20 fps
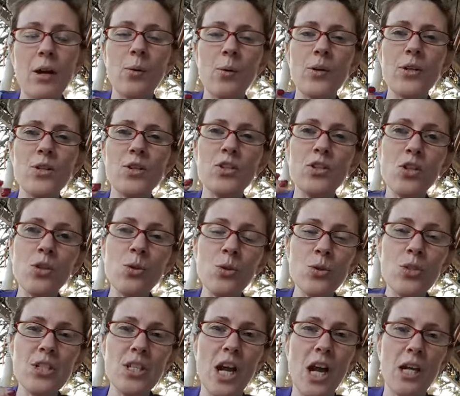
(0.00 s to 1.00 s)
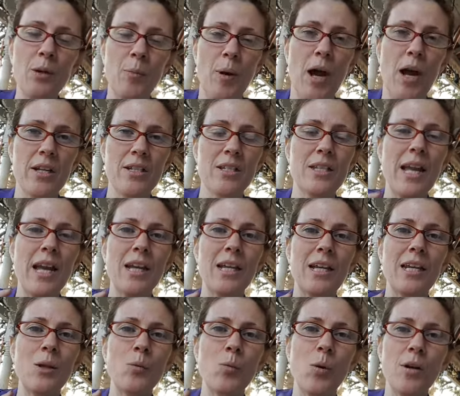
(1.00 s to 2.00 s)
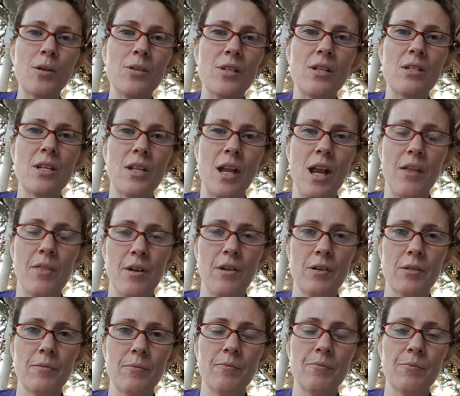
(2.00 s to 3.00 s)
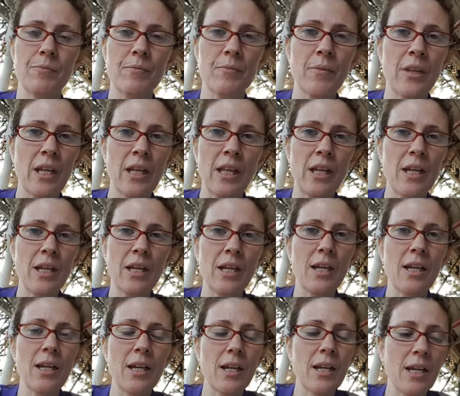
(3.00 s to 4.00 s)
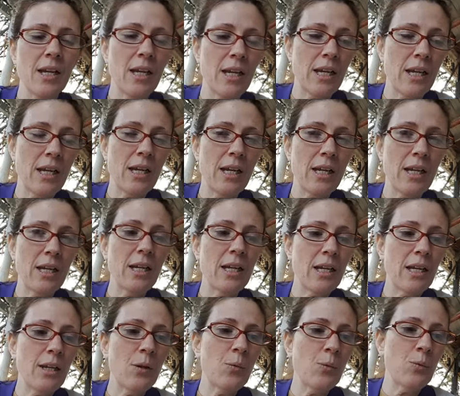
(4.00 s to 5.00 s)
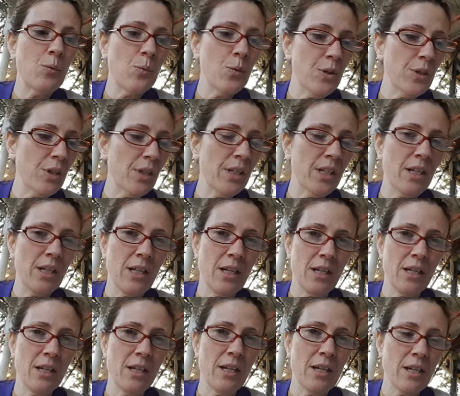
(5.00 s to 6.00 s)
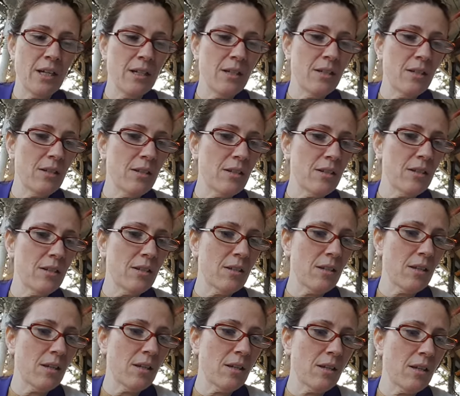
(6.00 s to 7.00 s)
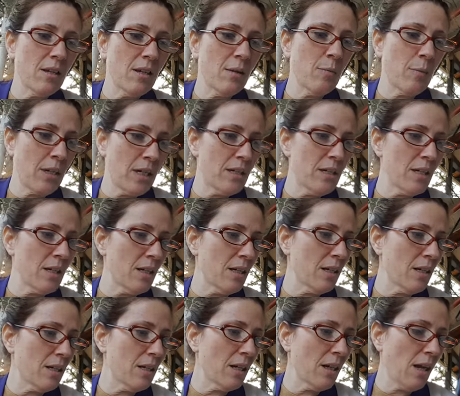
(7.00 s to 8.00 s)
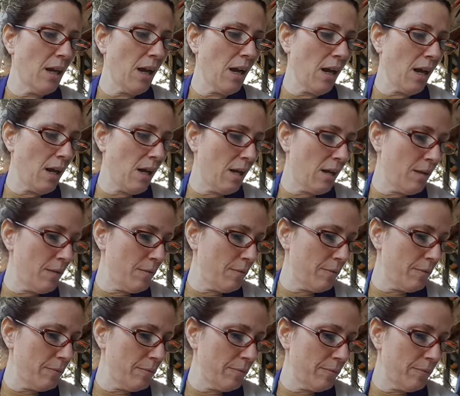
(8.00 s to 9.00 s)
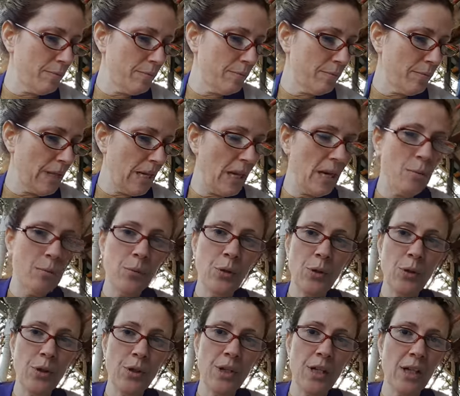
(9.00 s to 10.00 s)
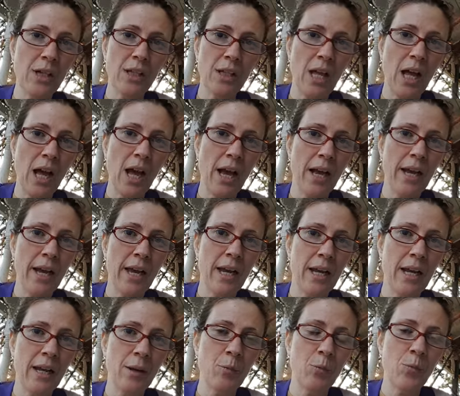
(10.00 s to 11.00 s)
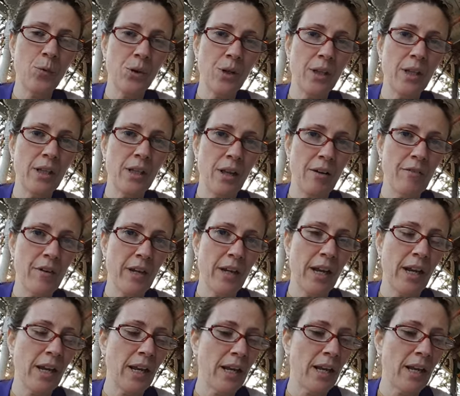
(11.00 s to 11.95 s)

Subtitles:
was 2 stock pots that he welded together. Like, he really is amazing. And I'm learning a lot, and I'm really loving it,